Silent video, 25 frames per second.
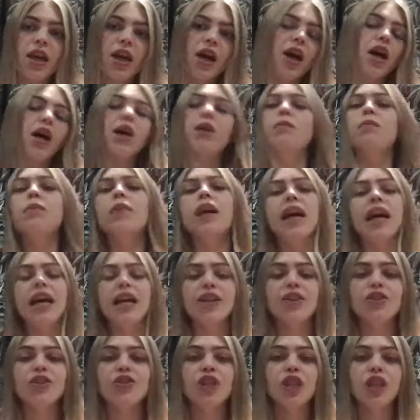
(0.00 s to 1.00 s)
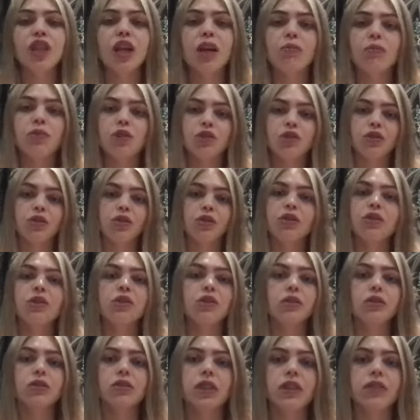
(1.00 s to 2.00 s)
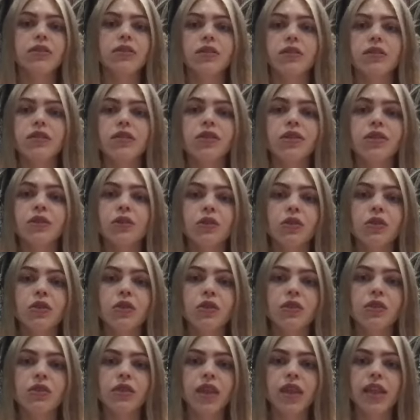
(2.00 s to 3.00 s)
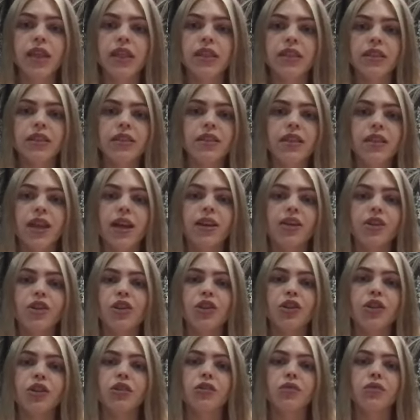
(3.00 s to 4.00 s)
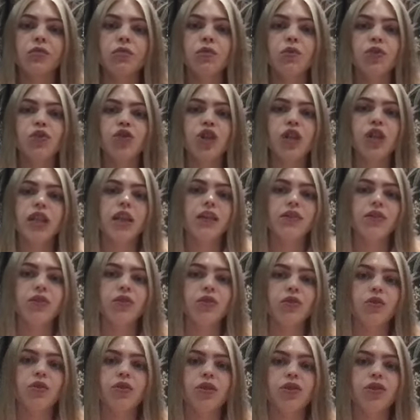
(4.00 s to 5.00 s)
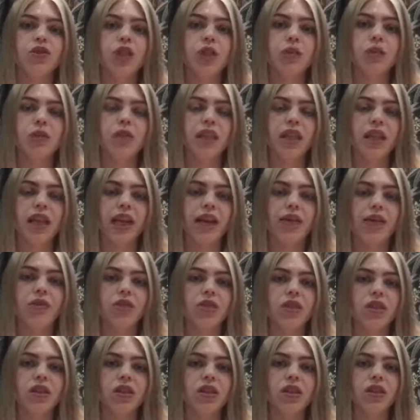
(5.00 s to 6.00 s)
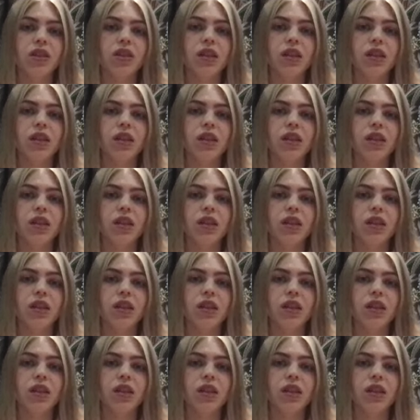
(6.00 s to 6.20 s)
And she comes across all different sort of things that, she never thought that she would encounter.